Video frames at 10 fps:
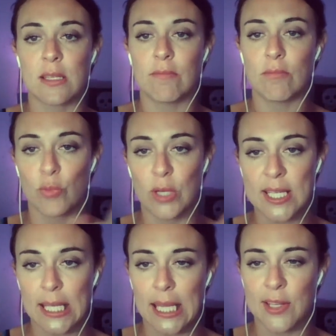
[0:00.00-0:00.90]

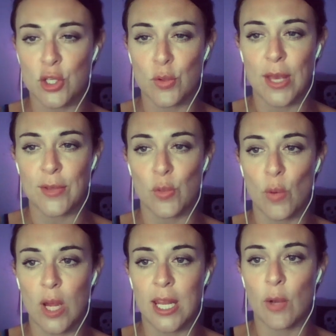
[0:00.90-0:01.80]
recently as
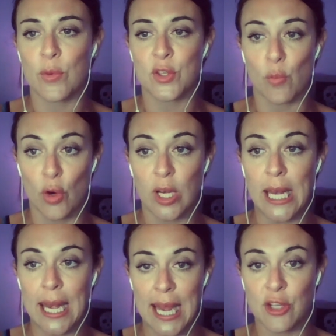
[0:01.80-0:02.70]
2001. It was awarded
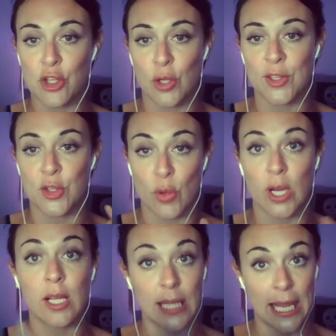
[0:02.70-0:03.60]
a National
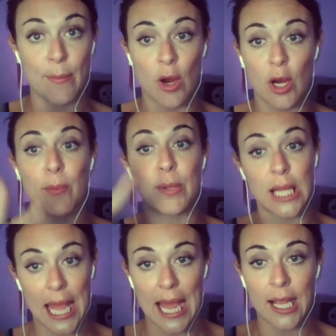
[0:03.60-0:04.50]
Historic Landmark
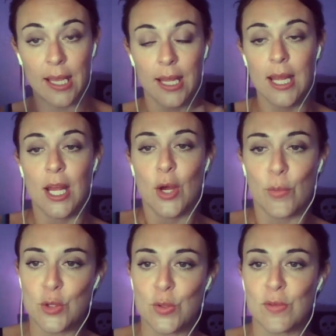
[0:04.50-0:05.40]
plaque,
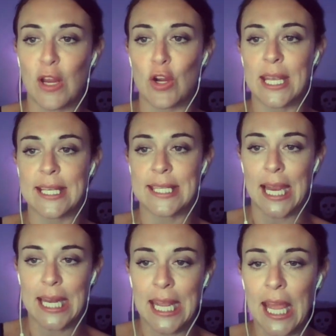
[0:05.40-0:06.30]
which was very
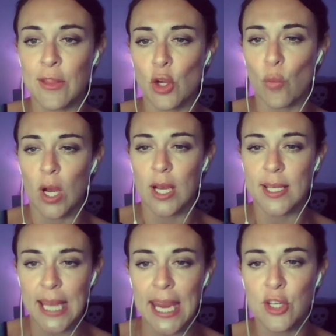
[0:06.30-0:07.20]
exciting. And there
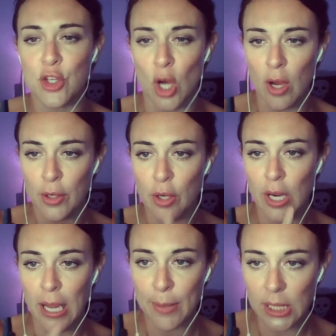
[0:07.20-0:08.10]
was a
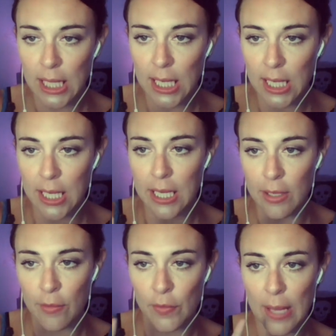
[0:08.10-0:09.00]
daughter, I
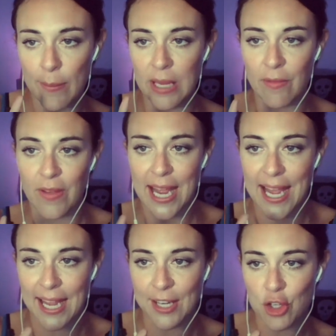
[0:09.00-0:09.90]
believe, let me
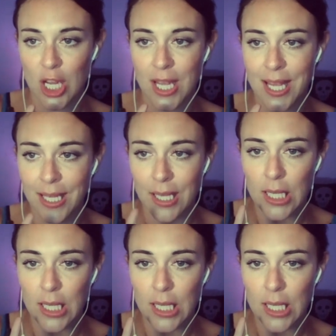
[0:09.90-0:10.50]
fact check.